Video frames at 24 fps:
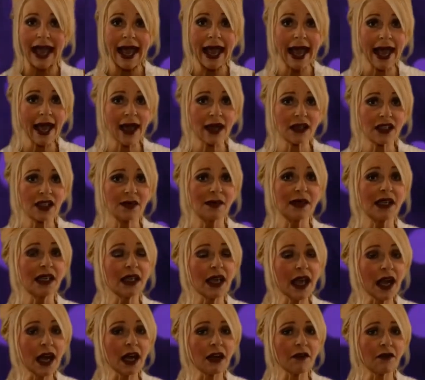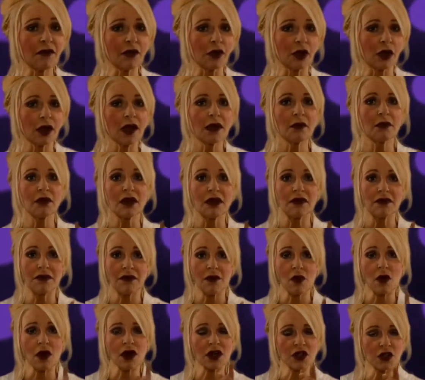and to be careful
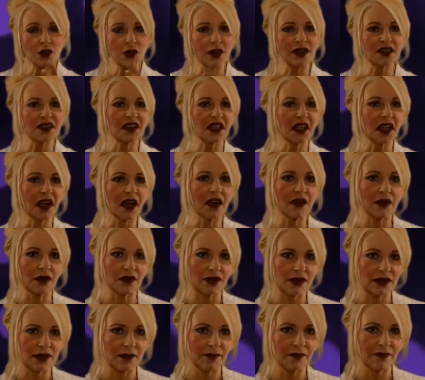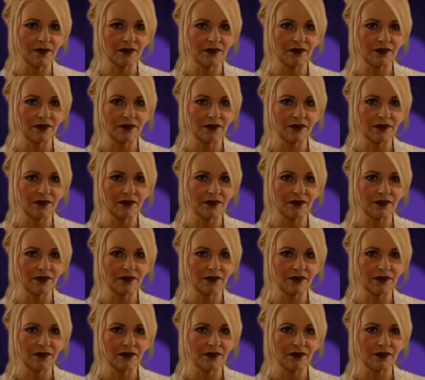before trusting others.